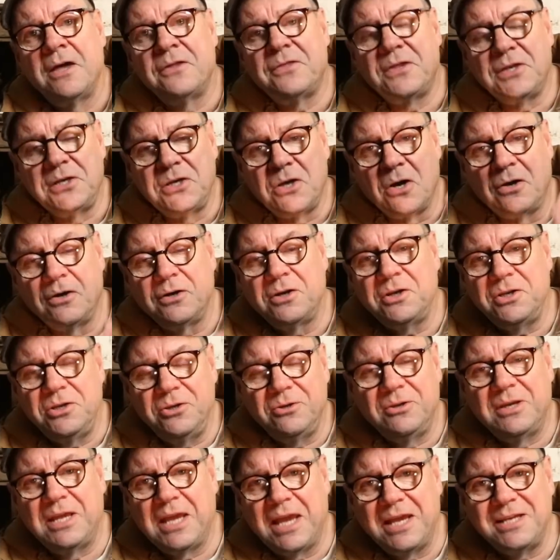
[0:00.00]
the younger
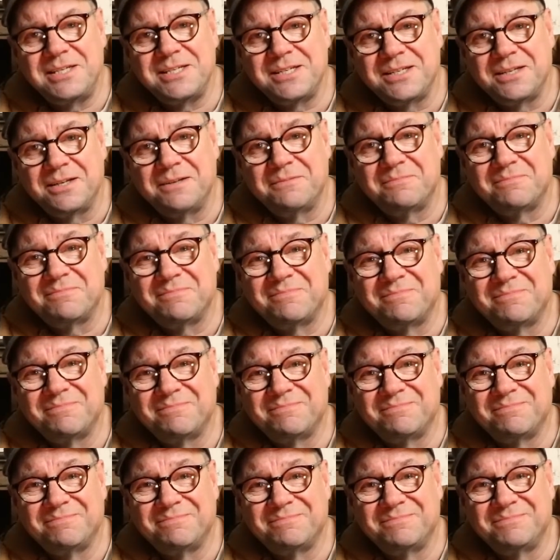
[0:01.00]
you get it,
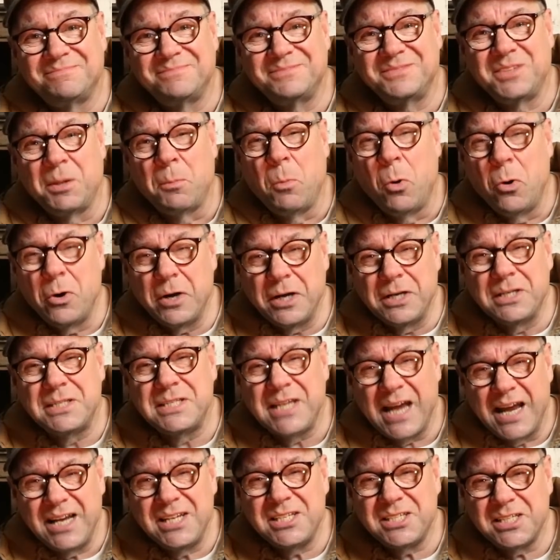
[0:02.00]
the more
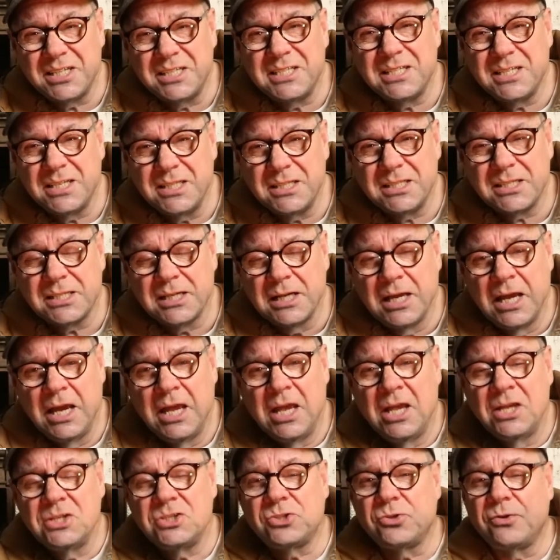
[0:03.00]
intense it is.
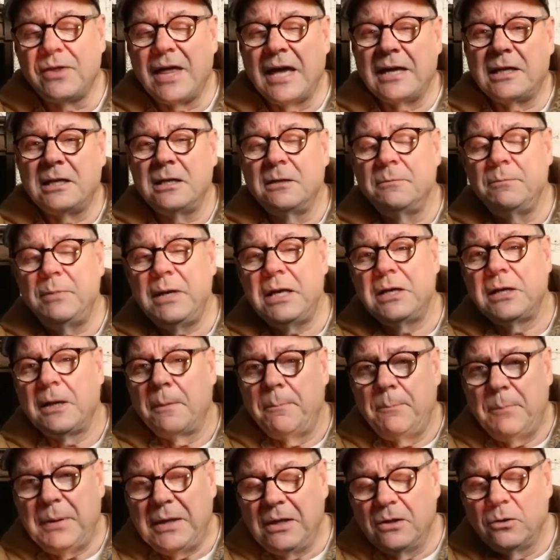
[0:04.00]
So that can be an
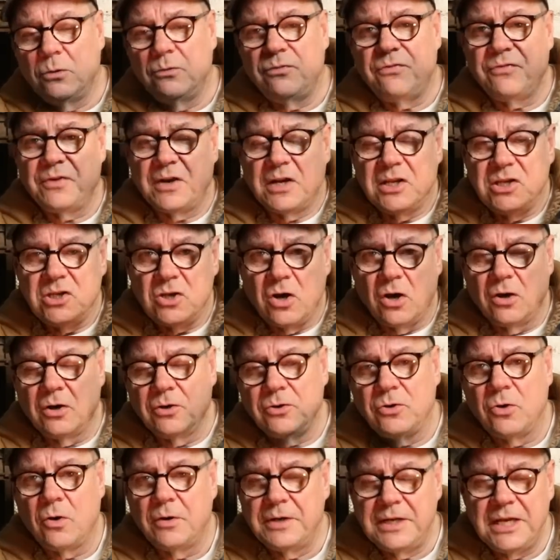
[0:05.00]
appeal for a
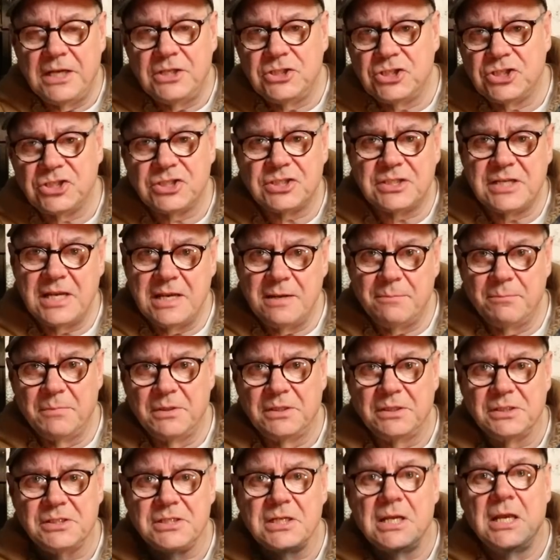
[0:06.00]
young non-age
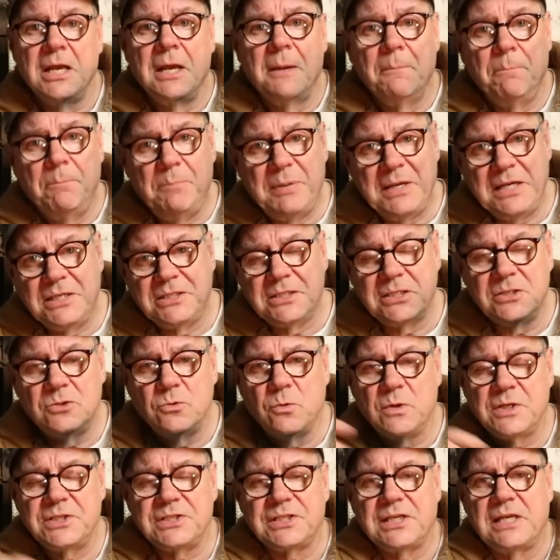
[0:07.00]
statement peated
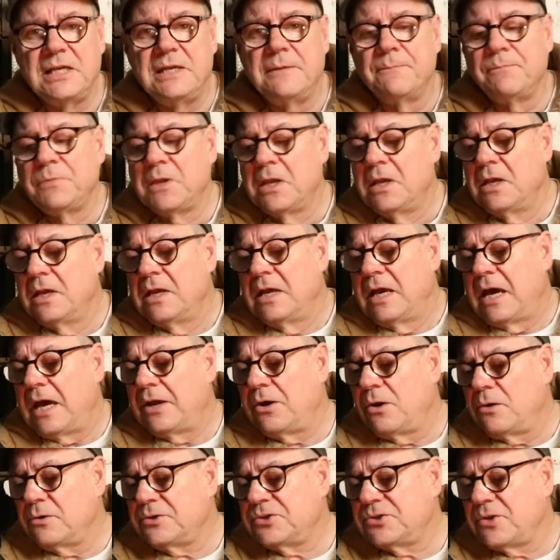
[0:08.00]
whisky.
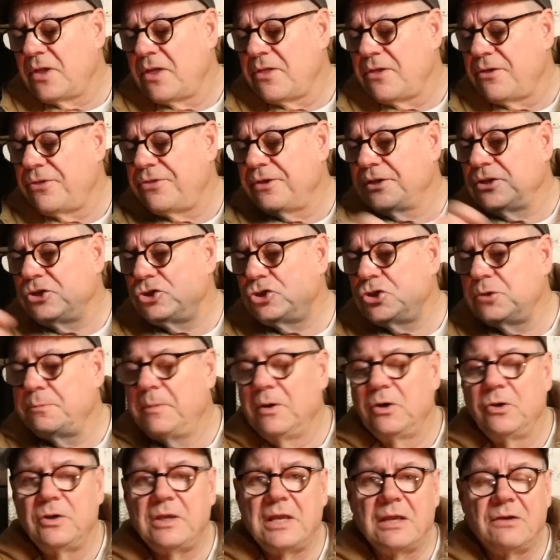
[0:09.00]
And also the other thing you should
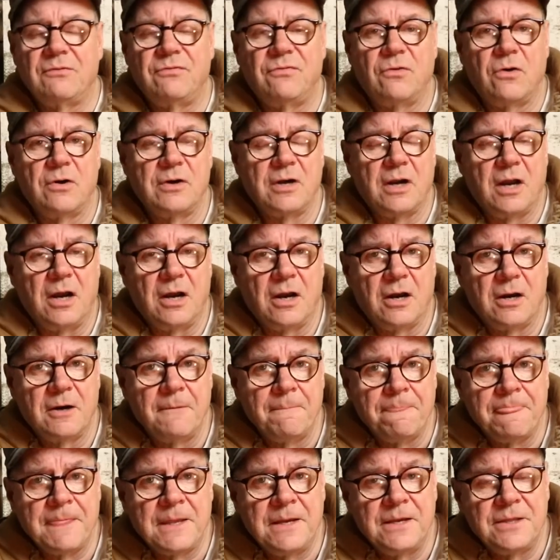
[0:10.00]
be looking for are
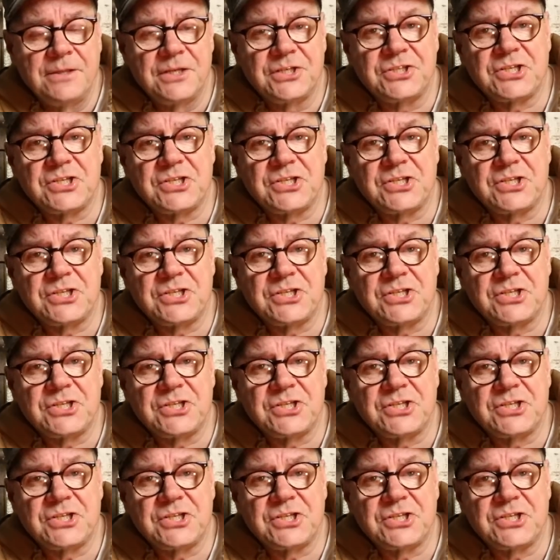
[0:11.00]
the